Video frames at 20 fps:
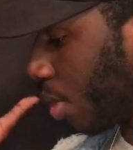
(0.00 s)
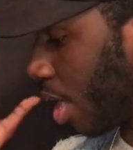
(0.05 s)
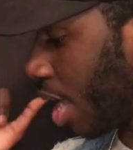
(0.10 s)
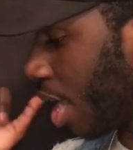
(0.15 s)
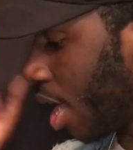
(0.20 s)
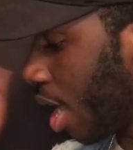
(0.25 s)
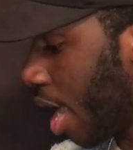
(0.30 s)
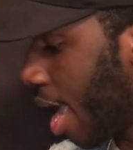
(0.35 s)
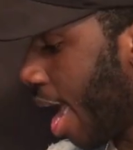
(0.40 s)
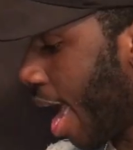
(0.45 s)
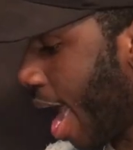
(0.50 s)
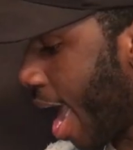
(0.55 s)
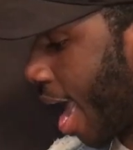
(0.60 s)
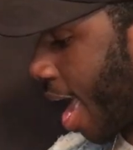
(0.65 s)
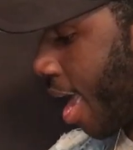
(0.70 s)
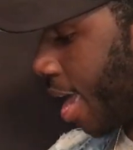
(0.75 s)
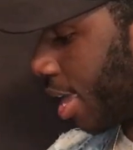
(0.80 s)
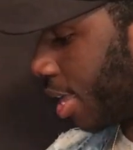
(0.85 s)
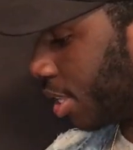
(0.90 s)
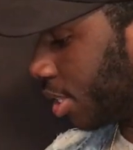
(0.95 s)
way
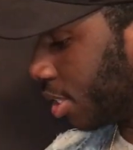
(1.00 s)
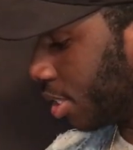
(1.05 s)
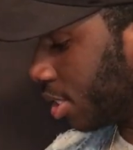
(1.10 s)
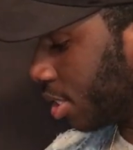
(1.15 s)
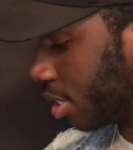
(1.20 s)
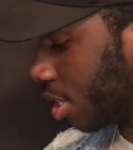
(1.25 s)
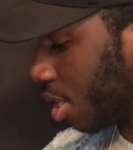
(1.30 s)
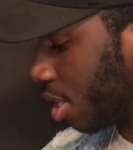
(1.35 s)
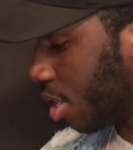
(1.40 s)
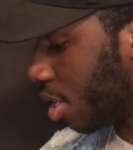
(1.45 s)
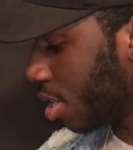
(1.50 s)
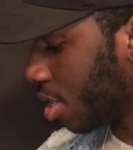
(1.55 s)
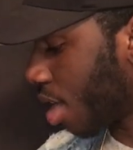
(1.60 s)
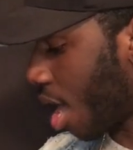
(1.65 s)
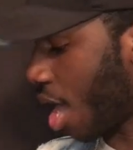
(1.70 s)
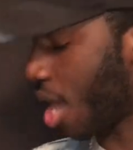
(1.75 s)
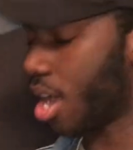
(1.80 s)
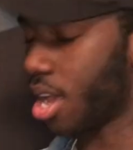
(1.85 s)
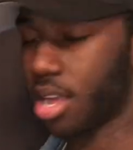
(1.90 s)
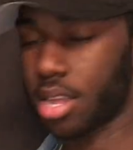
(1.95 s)
and
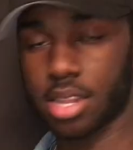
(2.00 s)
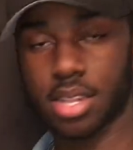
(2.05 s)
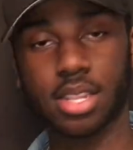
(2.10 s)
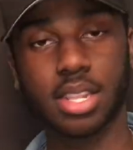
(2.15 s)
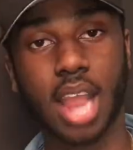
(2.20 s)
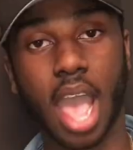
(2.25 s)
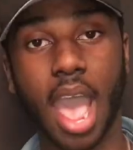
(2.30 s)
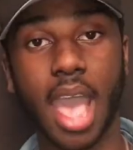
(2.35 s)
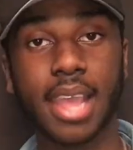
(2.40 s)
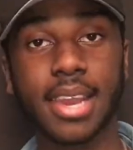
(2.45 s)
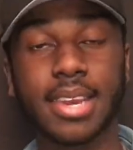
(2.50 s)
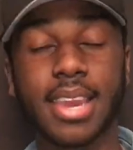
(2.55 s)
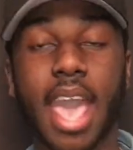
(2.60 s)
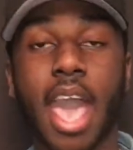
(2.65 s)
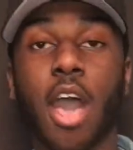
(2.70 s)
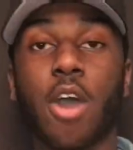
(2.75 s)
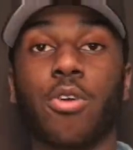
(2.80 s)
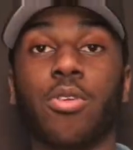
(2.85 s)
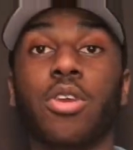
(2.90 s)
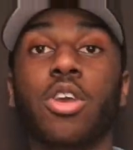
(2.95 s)
nine
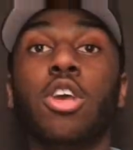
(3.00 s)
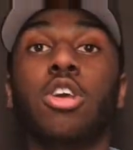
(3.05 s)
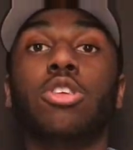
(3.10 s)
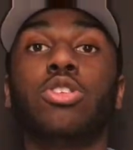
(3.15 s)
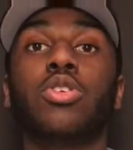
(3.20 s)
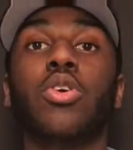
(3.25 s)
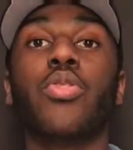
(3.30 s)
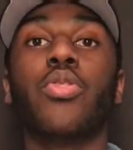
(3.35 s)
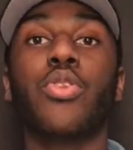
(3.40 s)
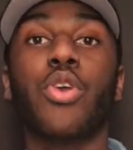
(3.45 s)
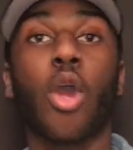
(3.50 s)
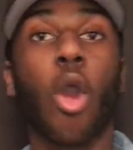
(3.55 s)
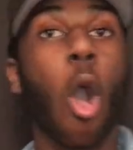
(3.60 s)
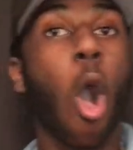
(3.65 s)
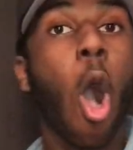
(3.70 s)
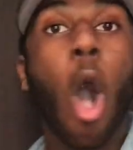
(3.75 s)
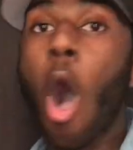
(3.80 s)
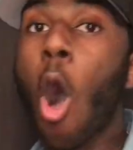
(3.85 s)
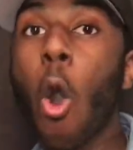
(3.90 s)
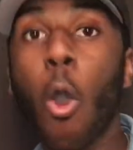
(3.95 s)
down, so they're
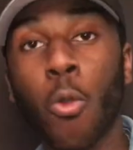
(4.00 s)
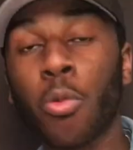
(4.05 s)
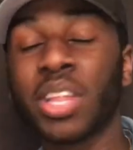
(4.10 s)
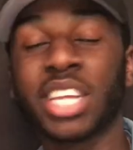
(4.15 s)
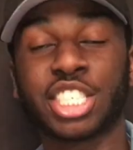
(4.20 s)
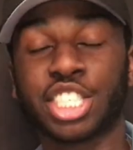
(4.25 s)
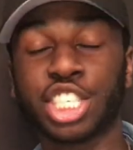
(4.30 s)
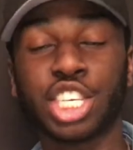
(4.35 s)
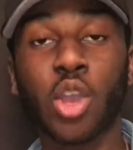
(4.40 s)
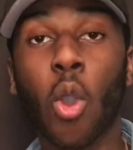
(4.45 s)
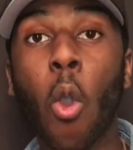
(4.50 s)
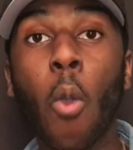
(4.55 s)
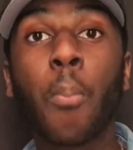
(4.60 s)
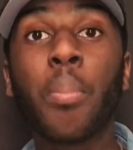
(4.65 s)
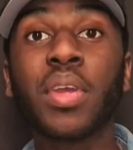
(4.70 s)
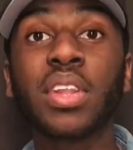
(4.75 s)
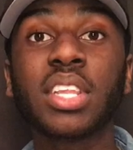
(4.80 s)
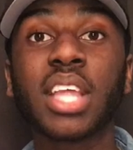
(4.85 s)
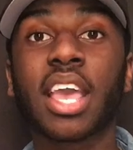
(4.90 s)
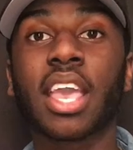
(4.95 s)
all over. Like, she
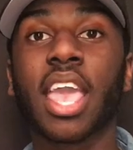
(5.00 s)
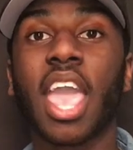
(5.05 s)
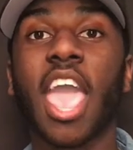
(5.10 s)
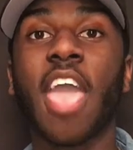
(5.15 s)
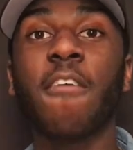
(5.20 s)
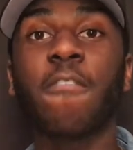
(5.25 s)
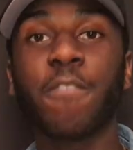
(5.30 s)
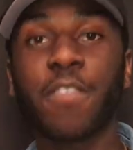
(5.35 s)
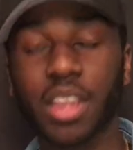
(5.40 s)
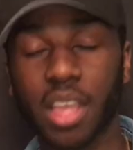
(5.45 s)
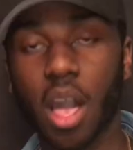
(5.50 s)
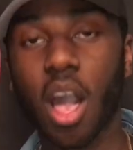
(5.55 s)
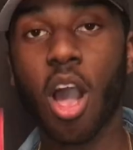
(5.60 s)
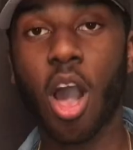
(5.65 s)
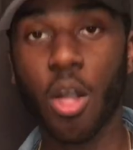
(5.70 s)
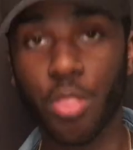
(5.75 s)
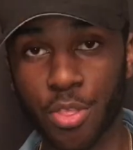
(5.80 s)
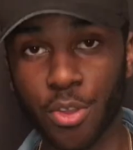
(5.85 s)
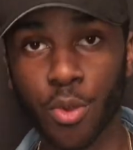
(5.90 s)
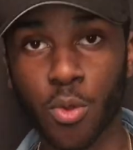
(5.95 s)
opened like every
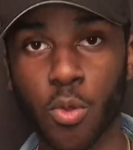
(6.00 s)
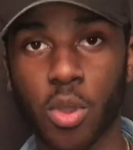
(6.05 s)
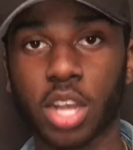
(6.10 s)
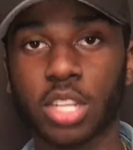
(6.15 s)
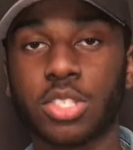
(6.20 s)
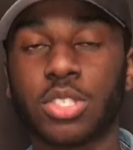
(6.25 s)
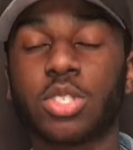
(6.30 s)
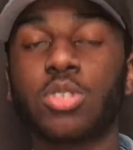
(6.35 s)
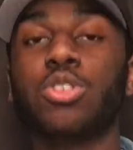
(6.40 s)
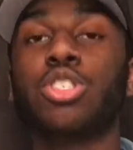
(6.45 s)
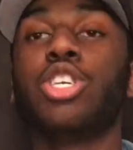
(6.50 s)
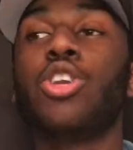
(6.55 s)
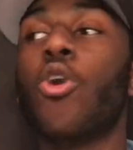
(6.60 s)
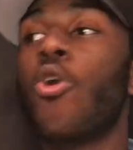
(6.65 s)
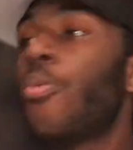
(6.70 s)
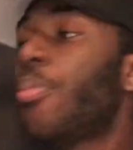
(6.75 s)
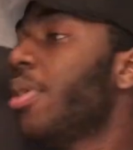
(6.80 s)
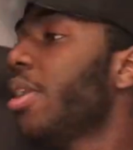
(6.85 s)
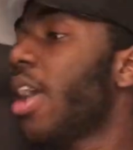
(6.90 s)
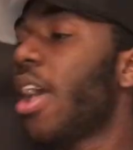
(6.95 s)
other one, so she
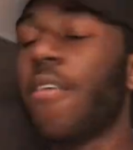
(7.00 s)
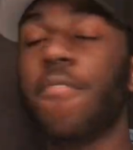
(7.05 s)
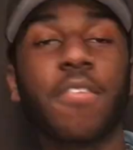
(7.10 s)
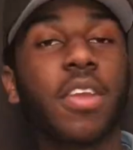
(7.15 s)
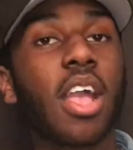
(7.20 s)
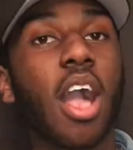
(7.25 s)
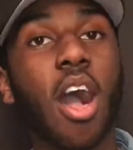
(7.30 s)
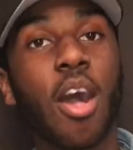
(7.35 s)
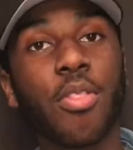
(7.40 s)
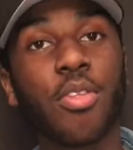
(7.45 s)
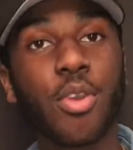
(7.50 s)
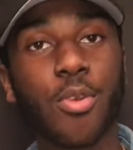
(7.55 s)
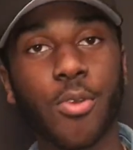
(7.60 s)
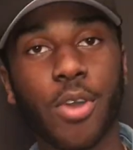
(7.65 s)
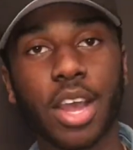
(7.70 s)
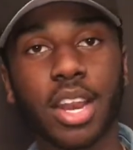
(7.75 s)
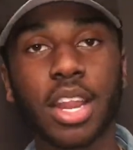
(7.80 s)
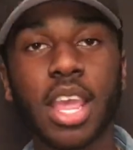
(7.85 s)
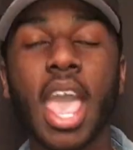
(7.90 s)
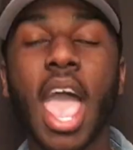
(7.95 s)
opened every other
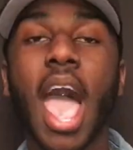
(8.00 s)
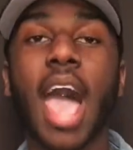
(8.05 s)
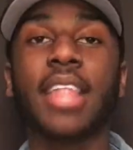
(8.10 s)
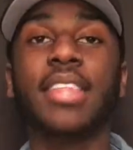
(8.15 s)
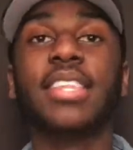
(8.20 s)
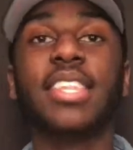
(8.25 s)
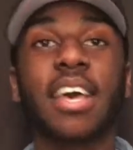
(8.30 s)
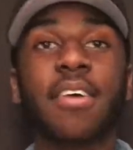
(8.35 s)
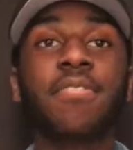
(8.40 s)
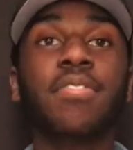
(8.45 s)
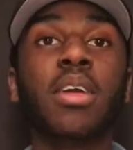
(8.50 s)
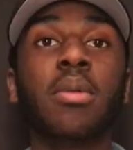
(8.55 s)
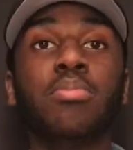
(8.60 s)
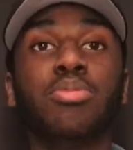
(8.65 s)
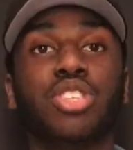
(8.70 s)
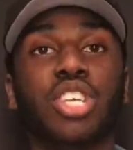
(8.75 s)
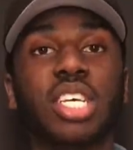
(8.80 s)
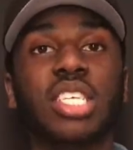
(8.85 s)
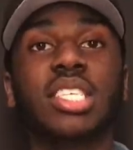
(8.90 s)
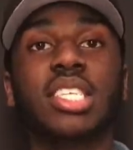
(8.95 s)
one and left them
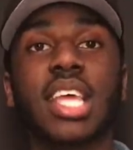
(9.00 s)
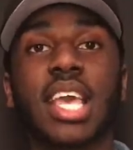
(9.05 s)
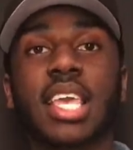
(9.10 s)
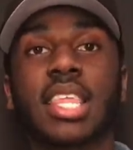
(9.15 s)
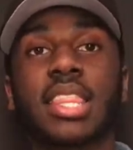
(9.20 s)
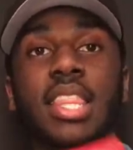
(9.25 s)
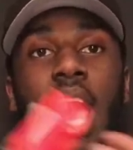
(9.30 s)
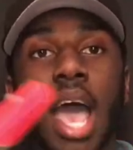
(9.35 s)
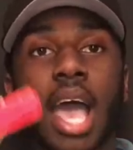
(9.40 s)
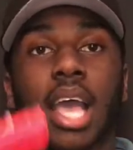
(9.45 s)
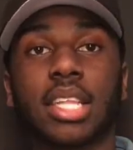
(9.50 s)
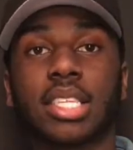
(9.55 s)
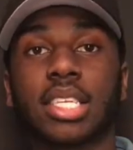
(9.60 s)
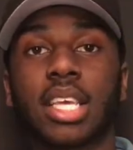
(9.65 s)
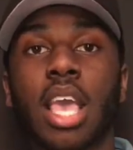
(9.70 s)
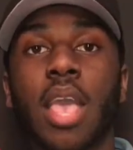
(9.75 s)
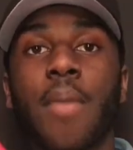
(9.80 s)
just like that.